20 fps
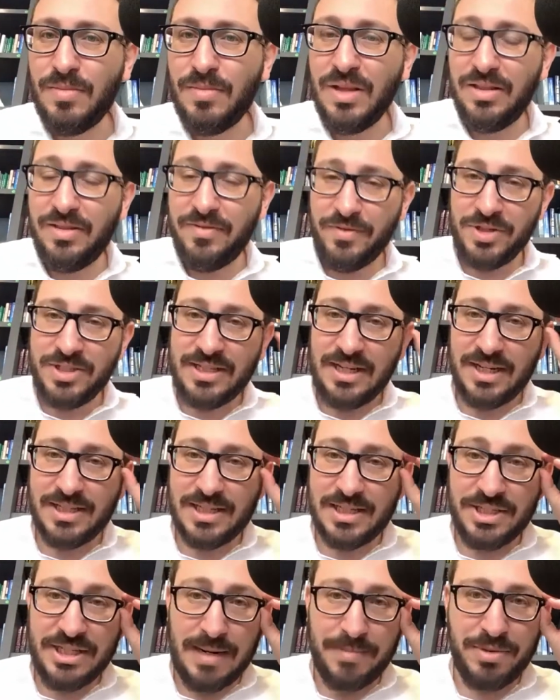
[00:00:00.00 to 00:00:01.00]
The verse tells
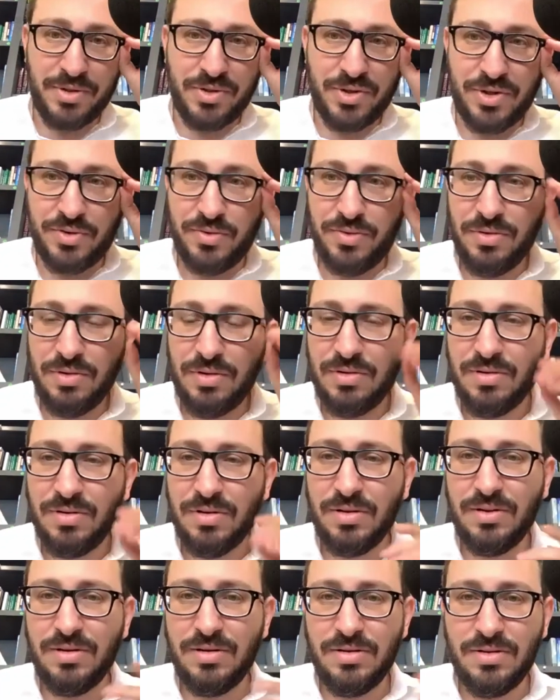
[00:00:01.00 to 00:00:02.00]
us, chapter two,
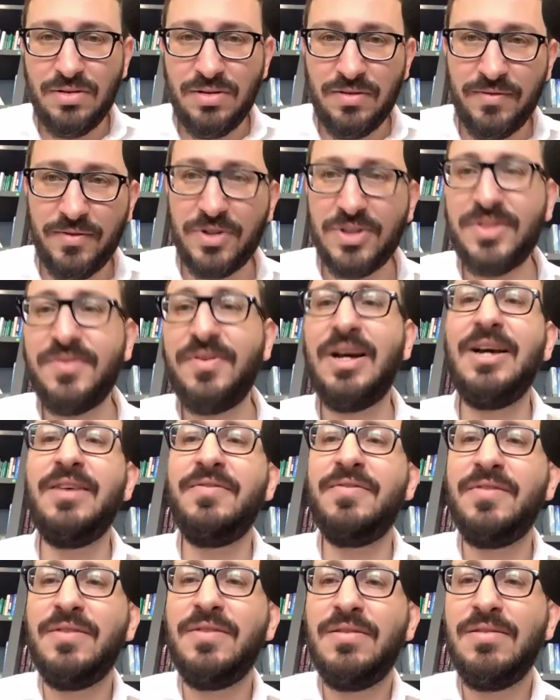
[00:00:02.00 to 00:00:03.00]
verse
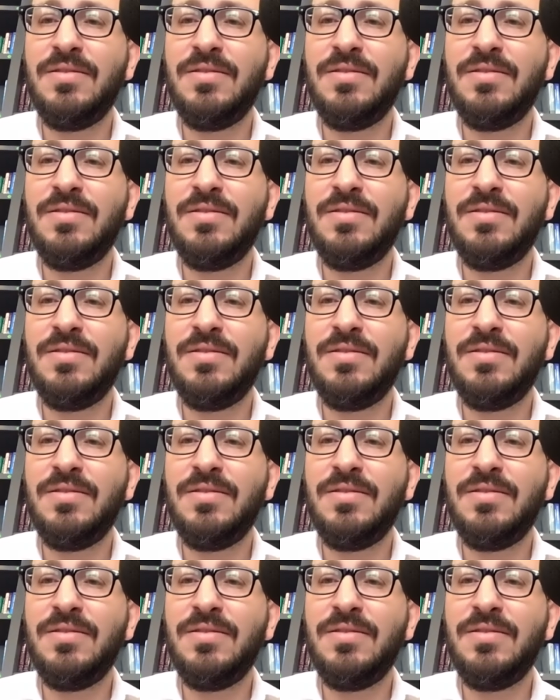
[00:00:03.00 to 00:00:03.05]
five.